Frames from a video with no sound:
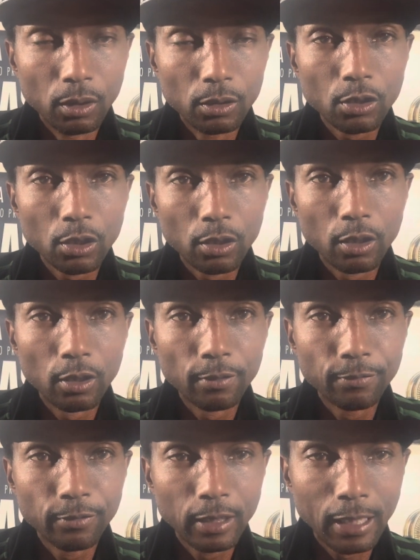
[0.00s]
to
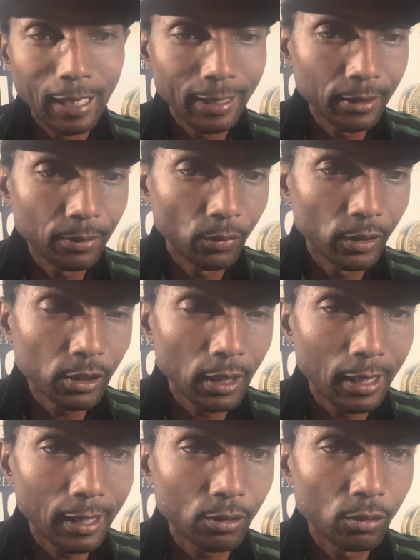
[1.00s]
Irv Gotti, which
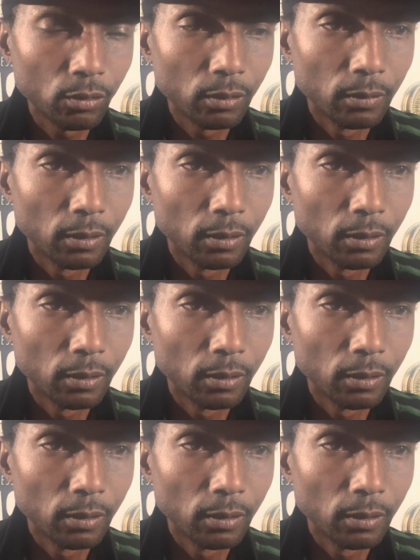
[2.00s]
I don't